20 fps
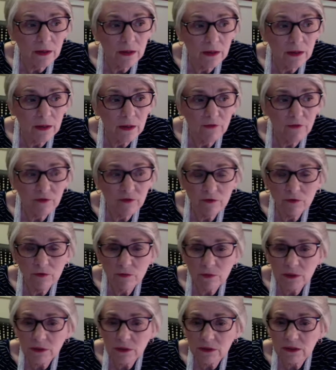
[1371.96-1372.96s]
if you're
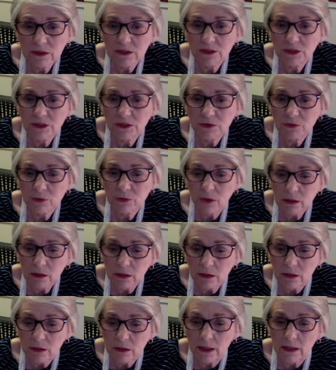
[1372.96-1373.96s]
really
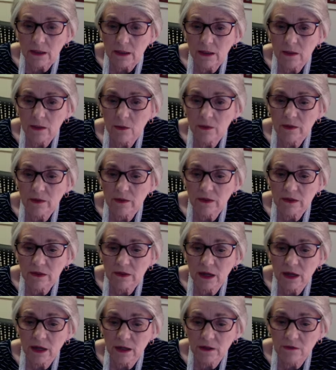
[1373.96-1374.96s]
struggling with this
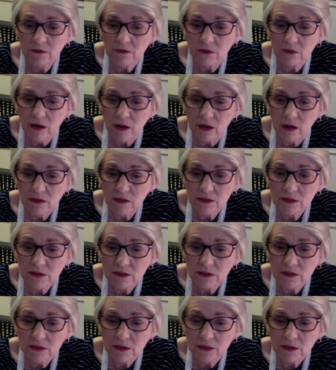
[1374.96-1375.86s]
kind of loss,